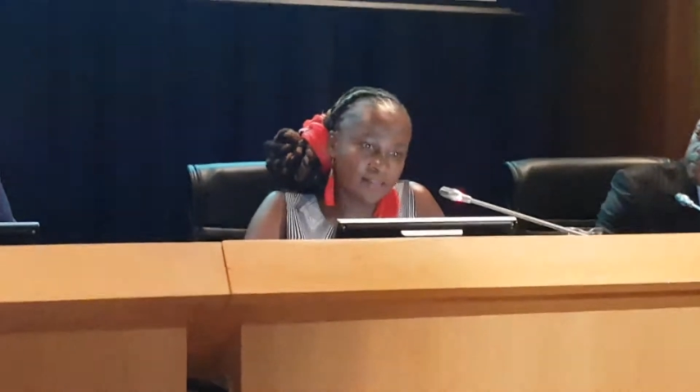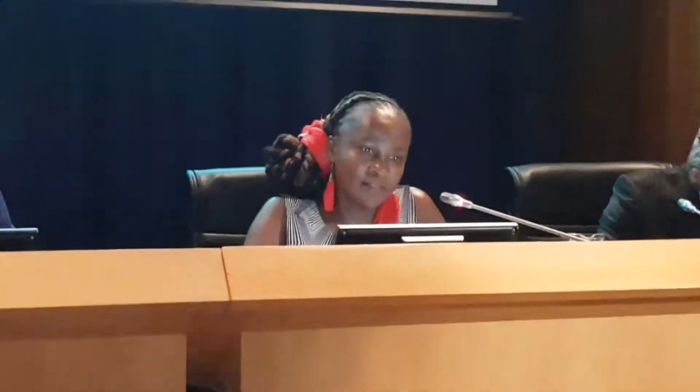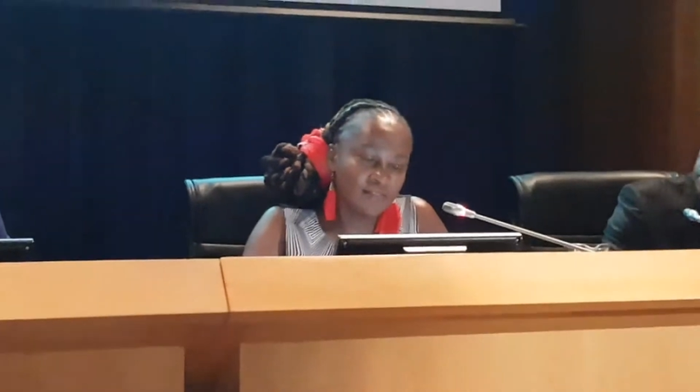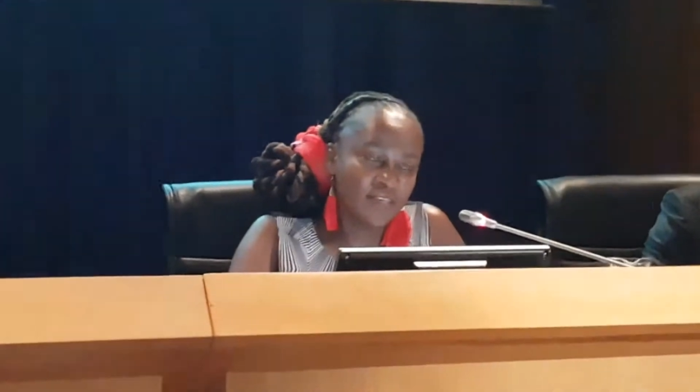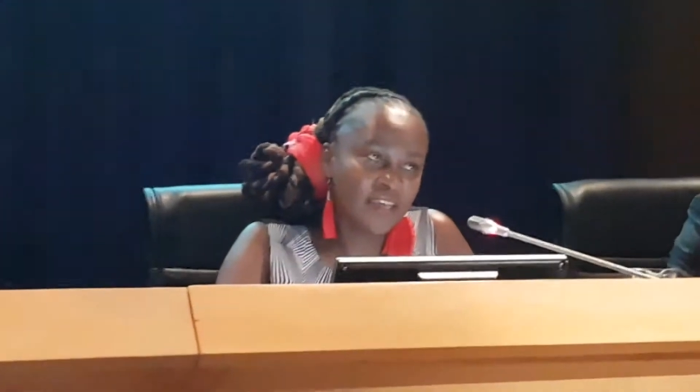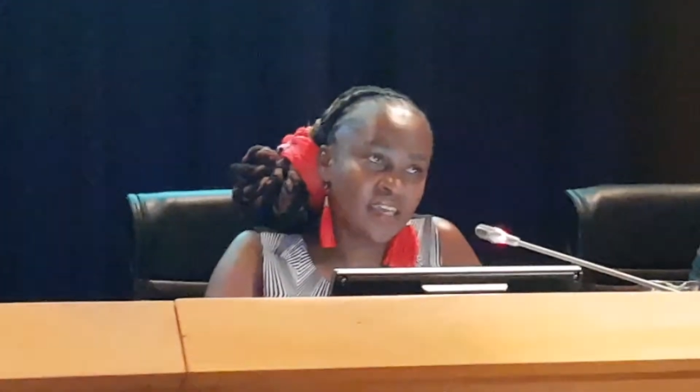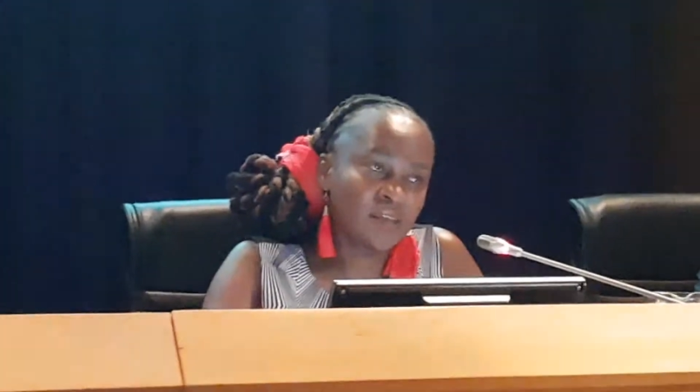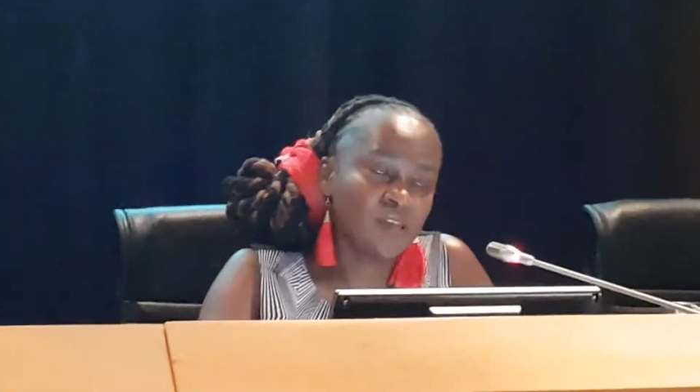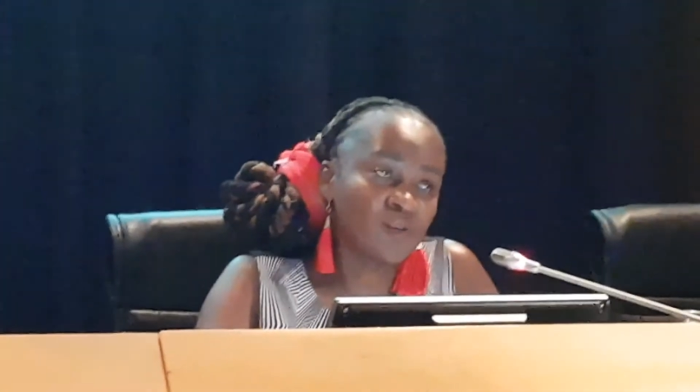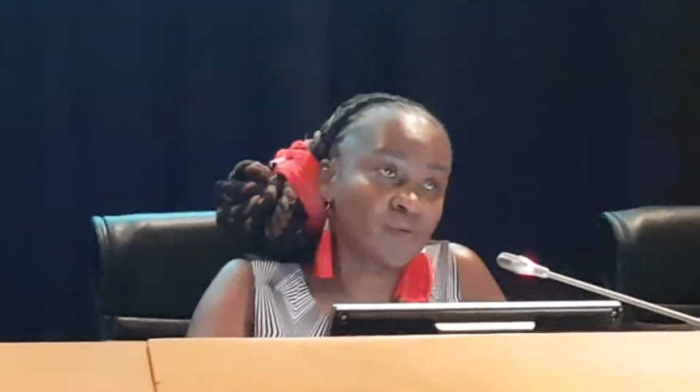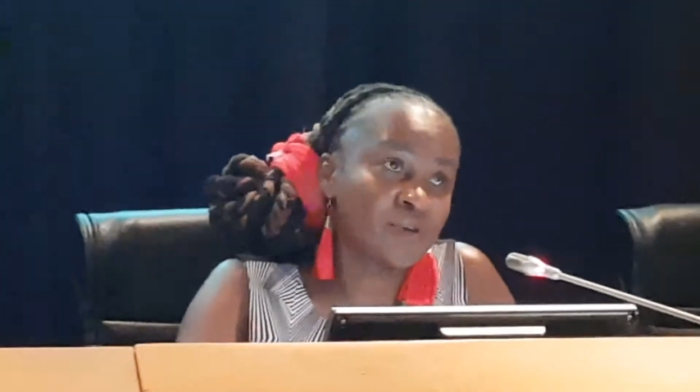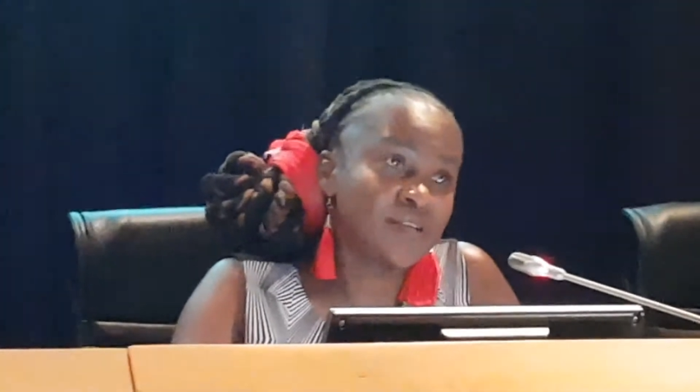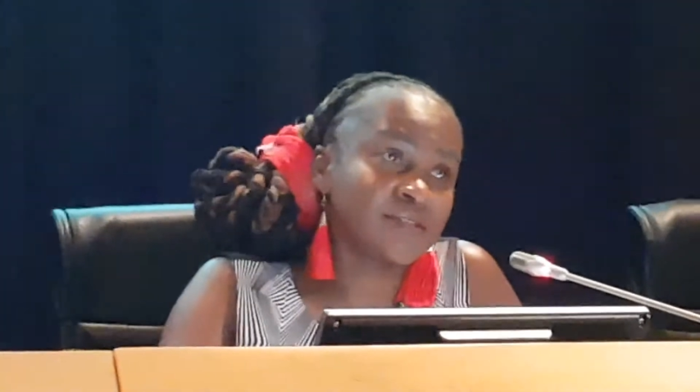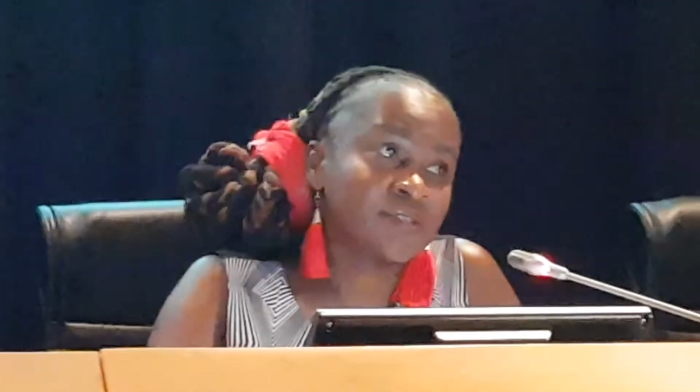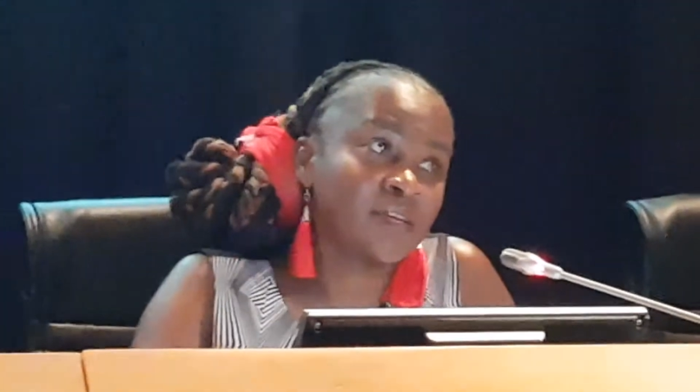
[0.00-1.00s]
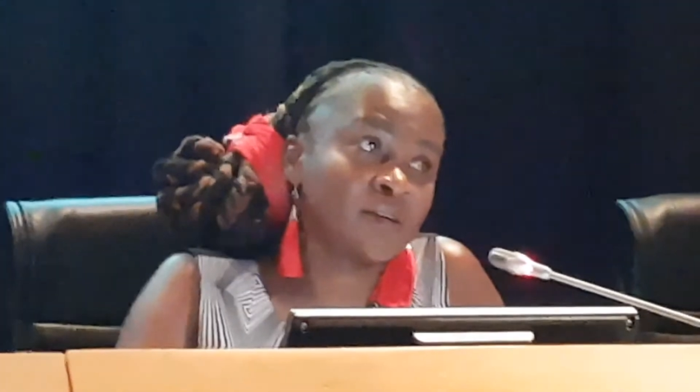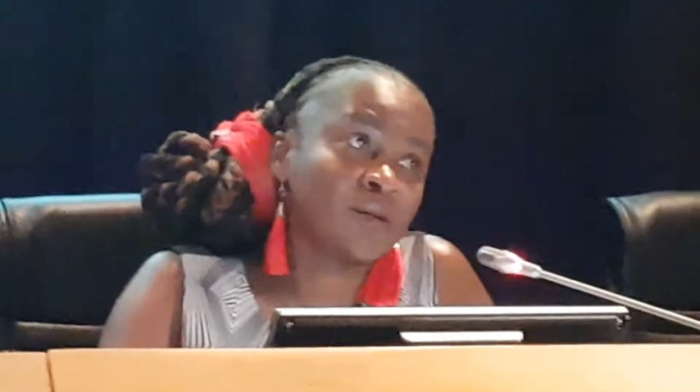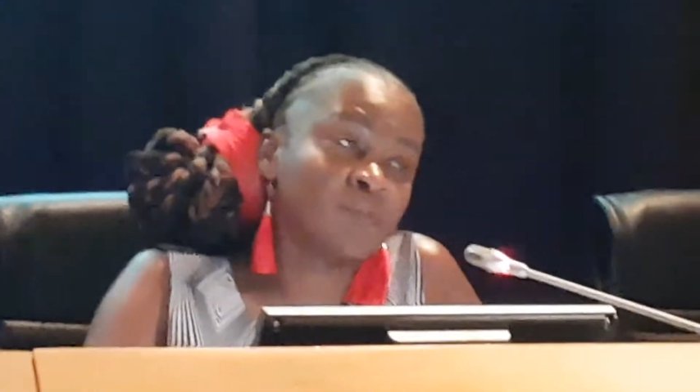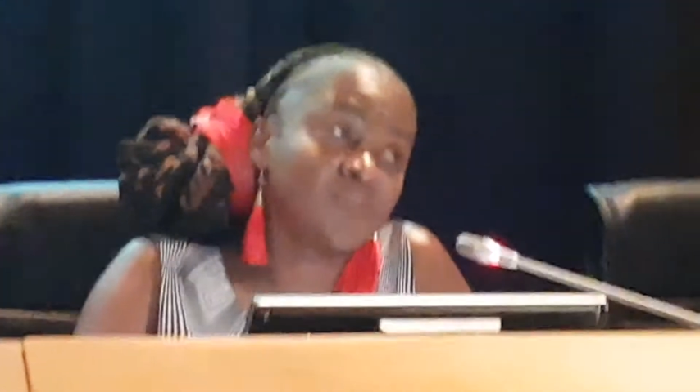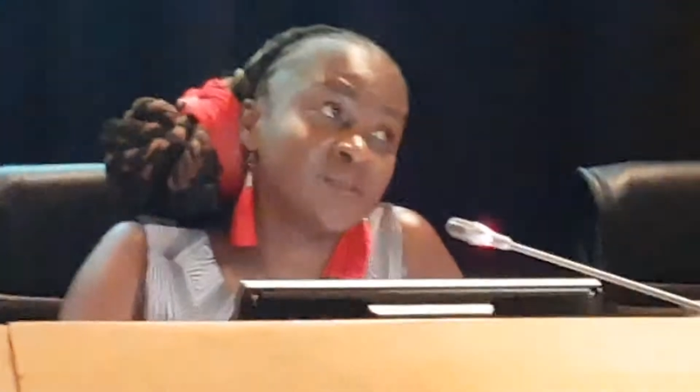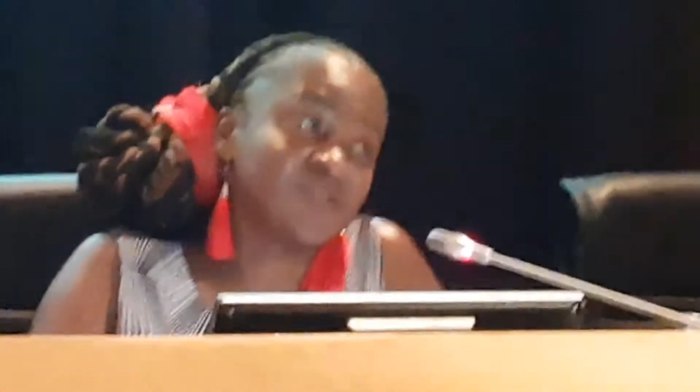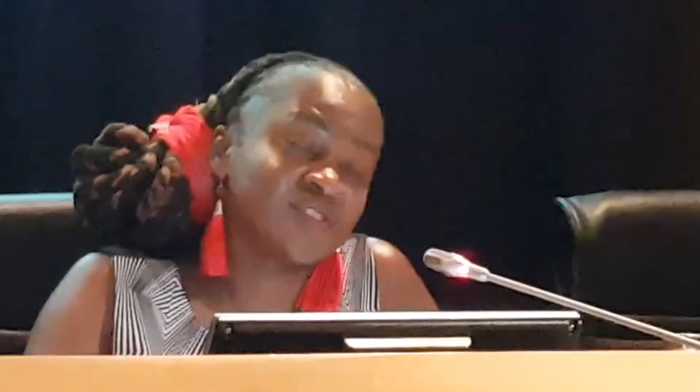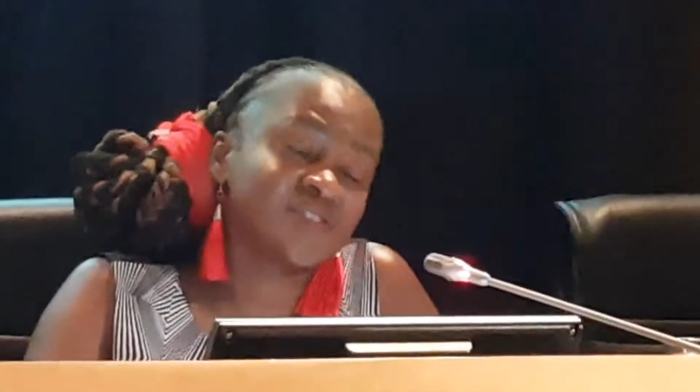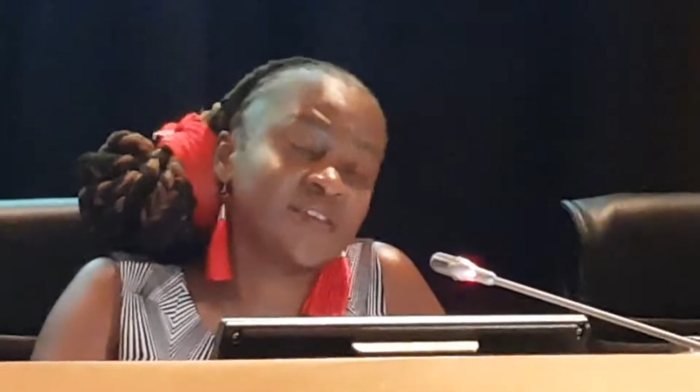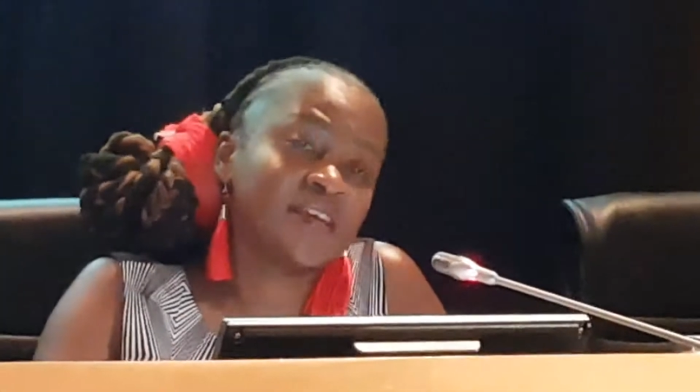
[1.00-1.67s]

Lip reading: they increased their business